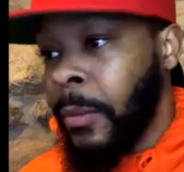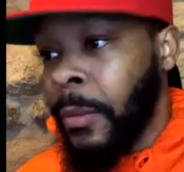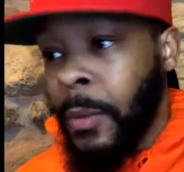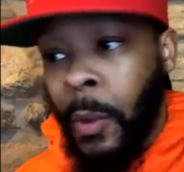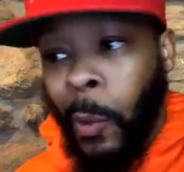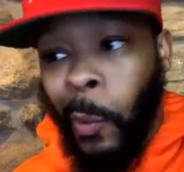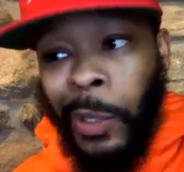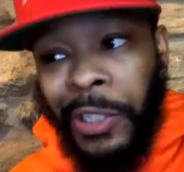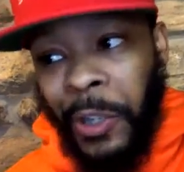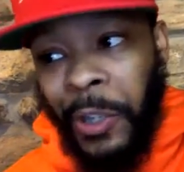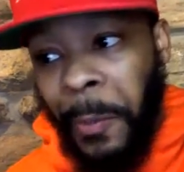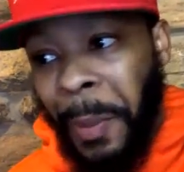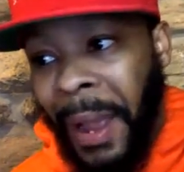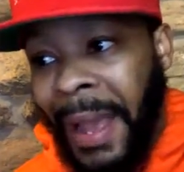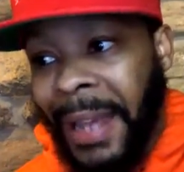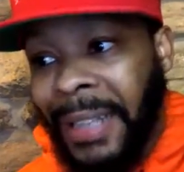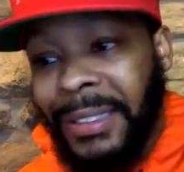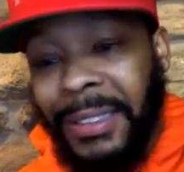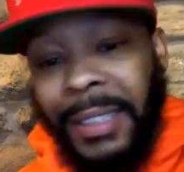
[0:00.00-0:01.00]
We
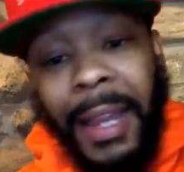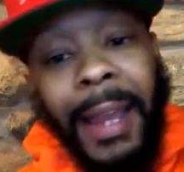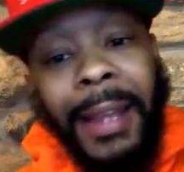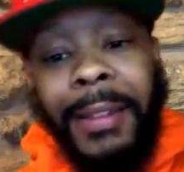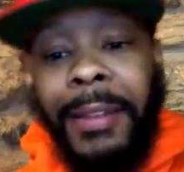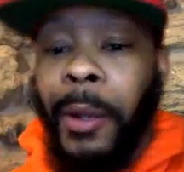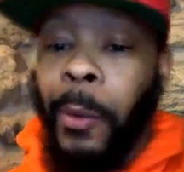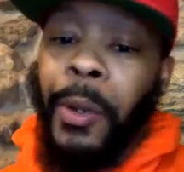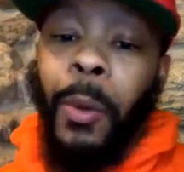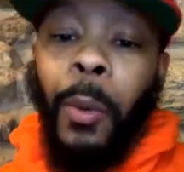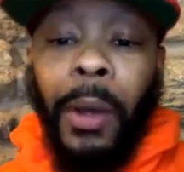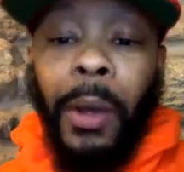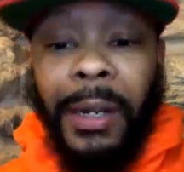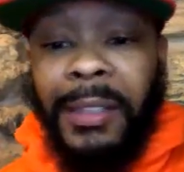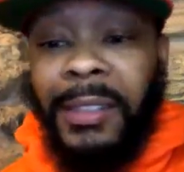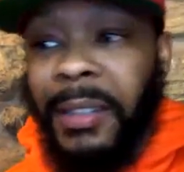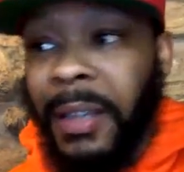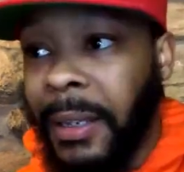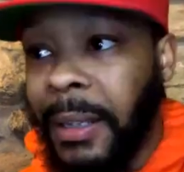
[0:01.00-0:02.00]
surpassed that. Then we went and
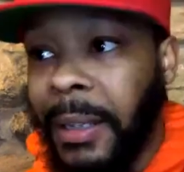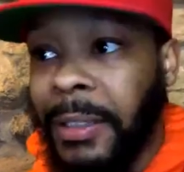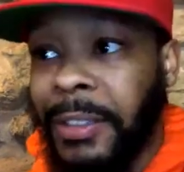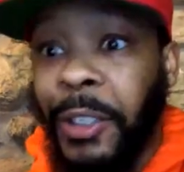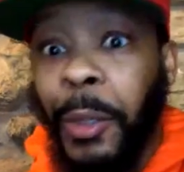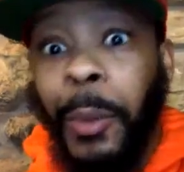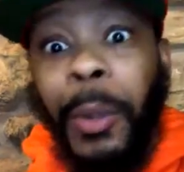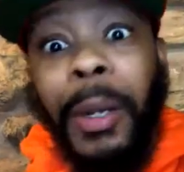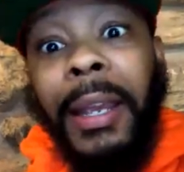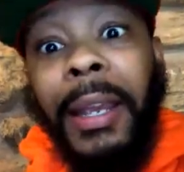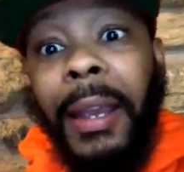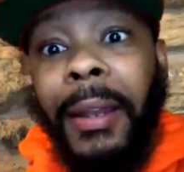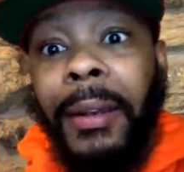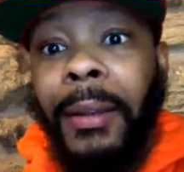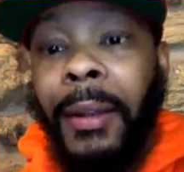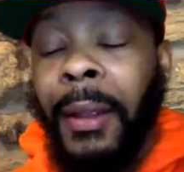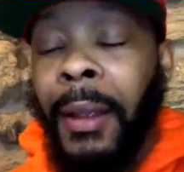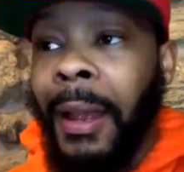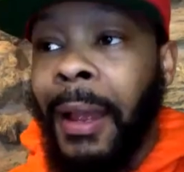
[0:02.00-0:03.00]
said, let's do it again.
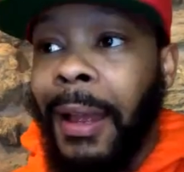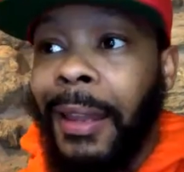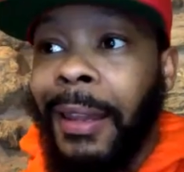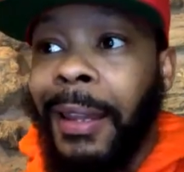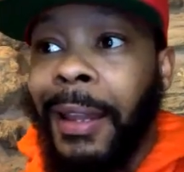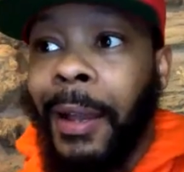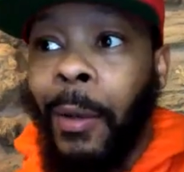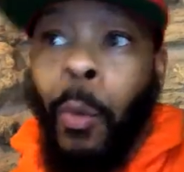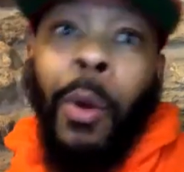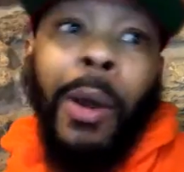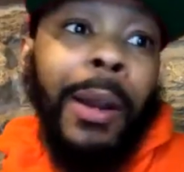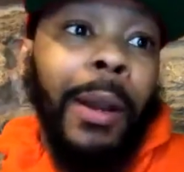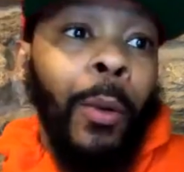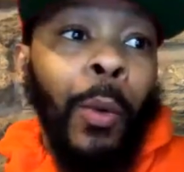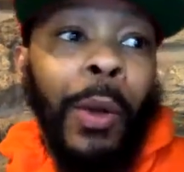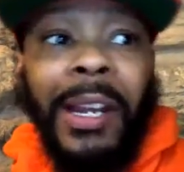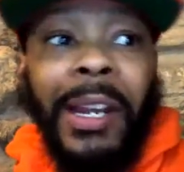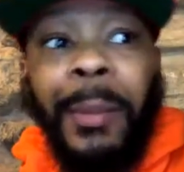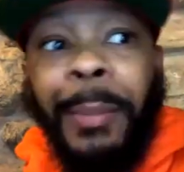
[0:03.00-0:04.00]

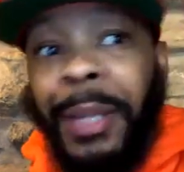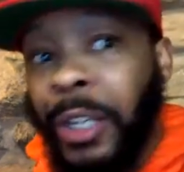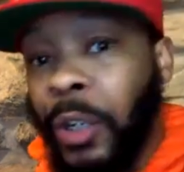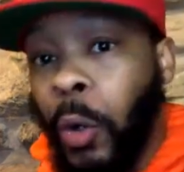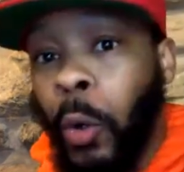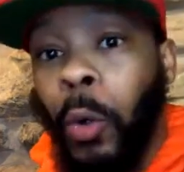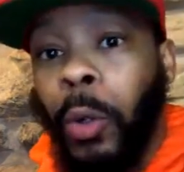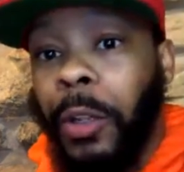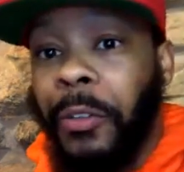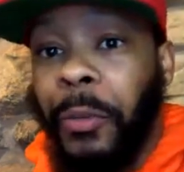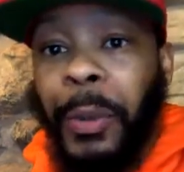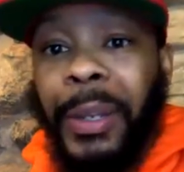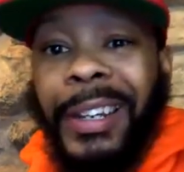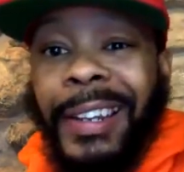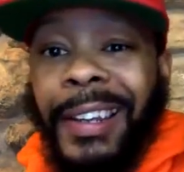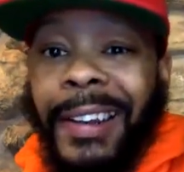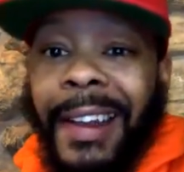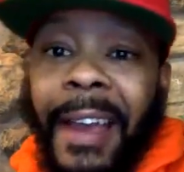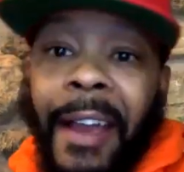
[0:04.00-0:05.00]
Wouldn't it be cool if we
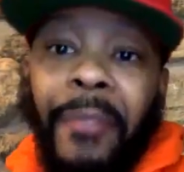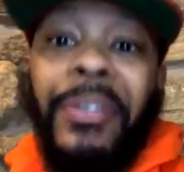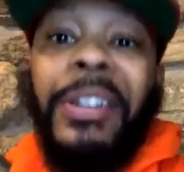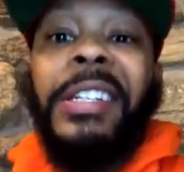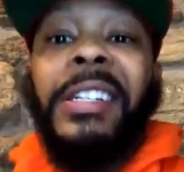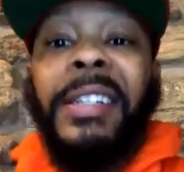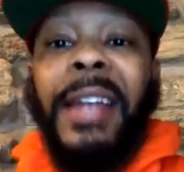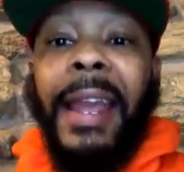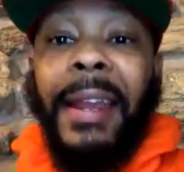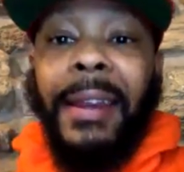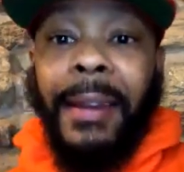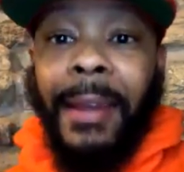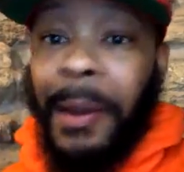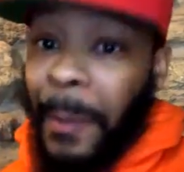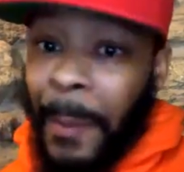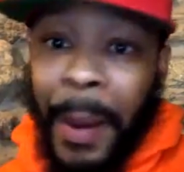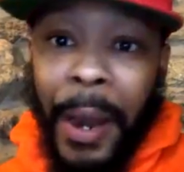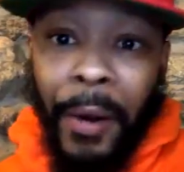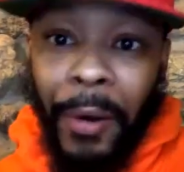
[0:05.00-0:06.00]
did every state in
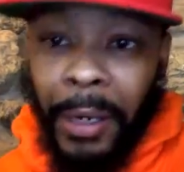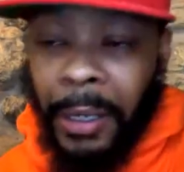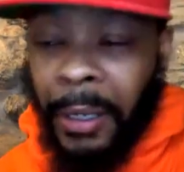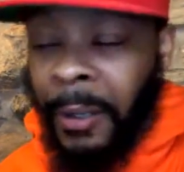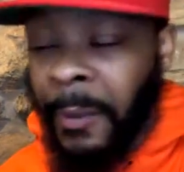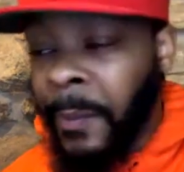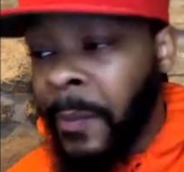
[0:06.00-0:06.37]
America?